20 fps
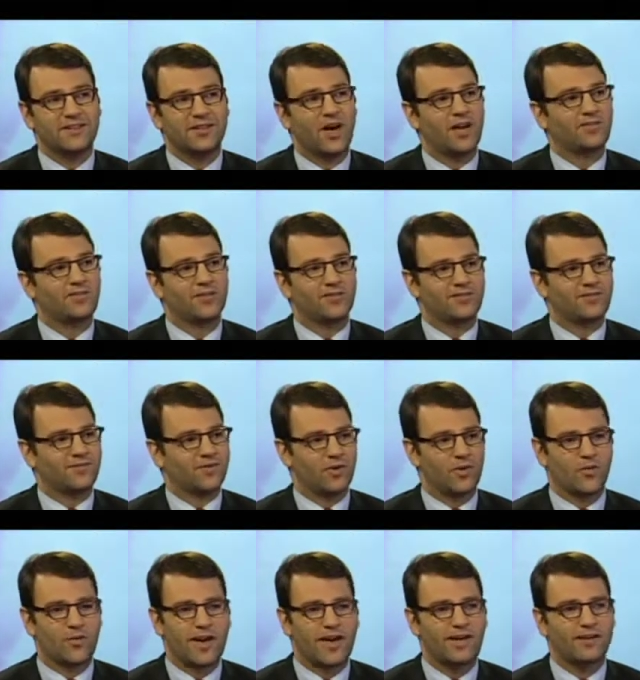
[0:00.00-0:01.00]
not just for
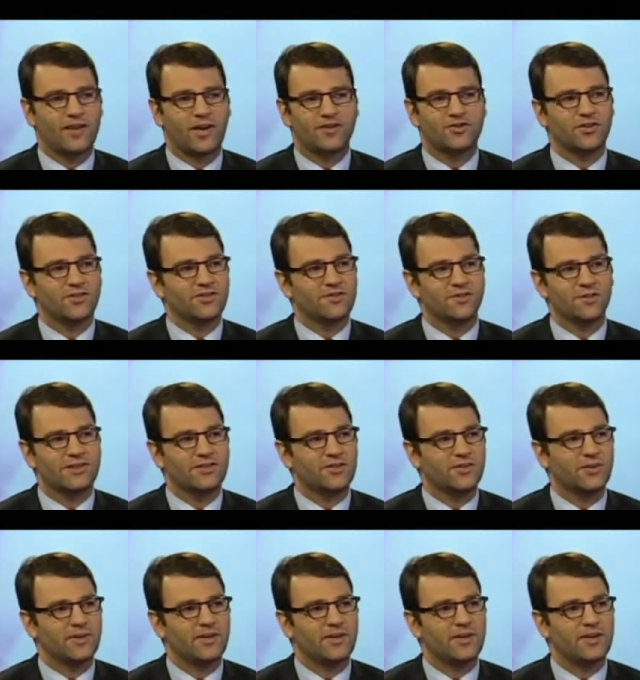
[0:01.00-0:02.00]
Iran, not just for
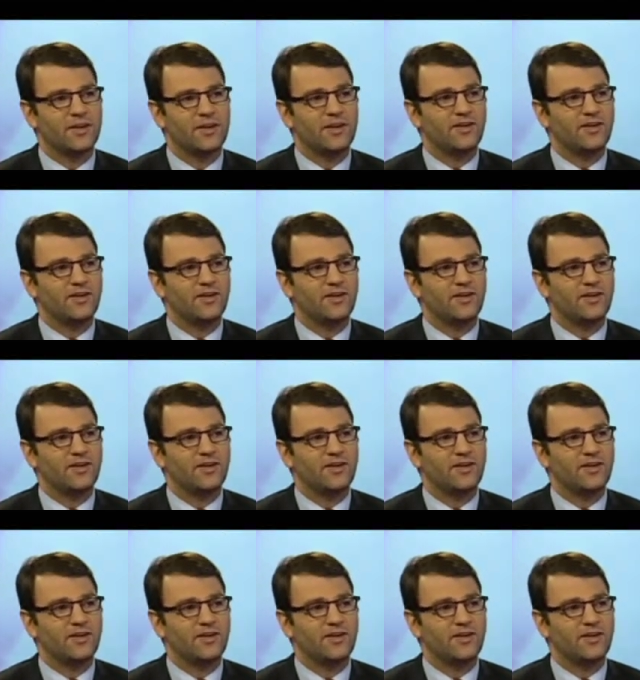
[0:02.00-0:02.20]
Israel,